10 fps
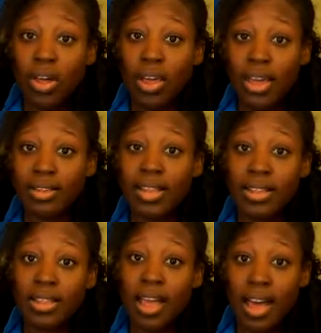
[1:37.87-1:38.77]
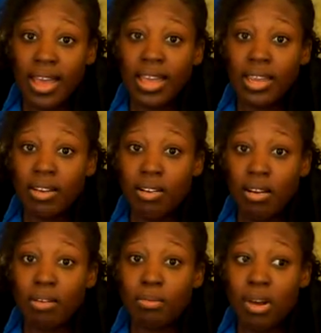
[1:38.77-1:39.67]
excess lye in
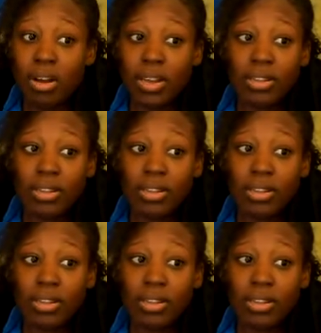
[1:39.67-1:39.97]
our product.